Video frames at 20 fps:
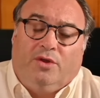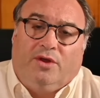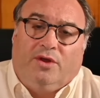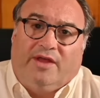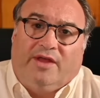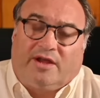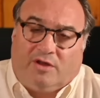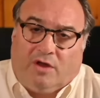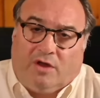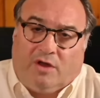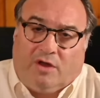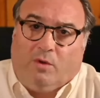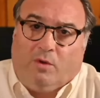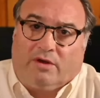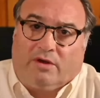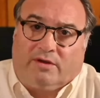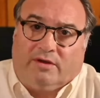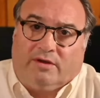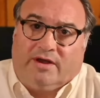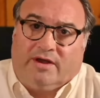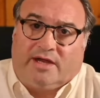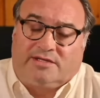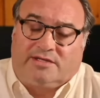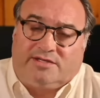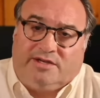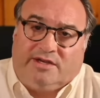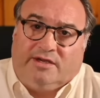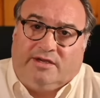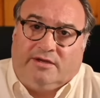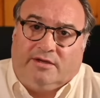that coworker
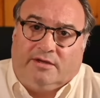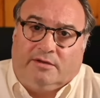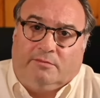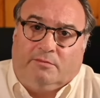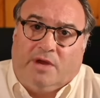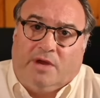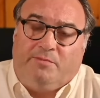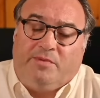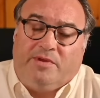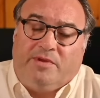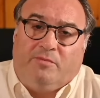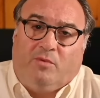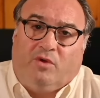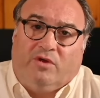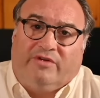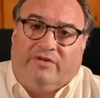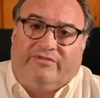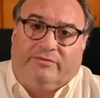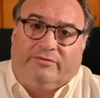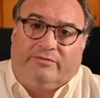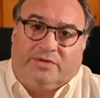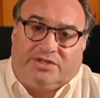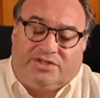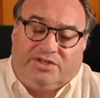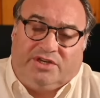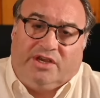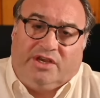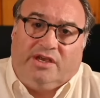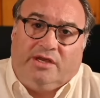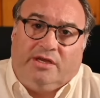next to you might be more of a
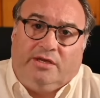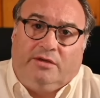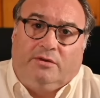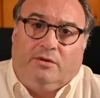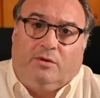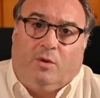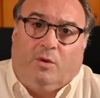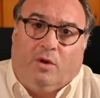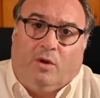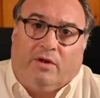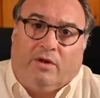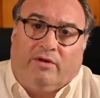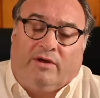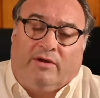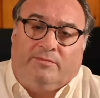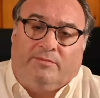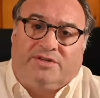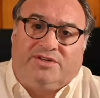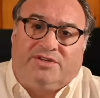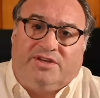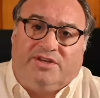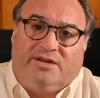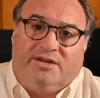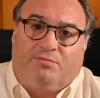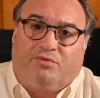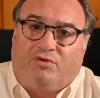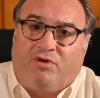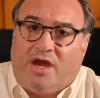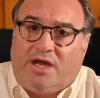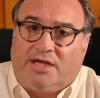machine or a machine
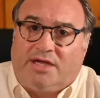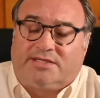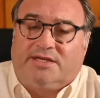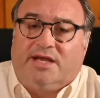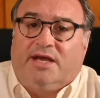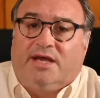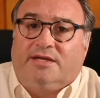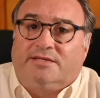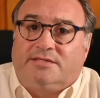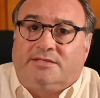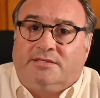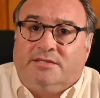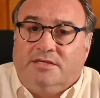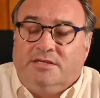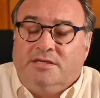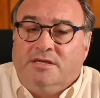process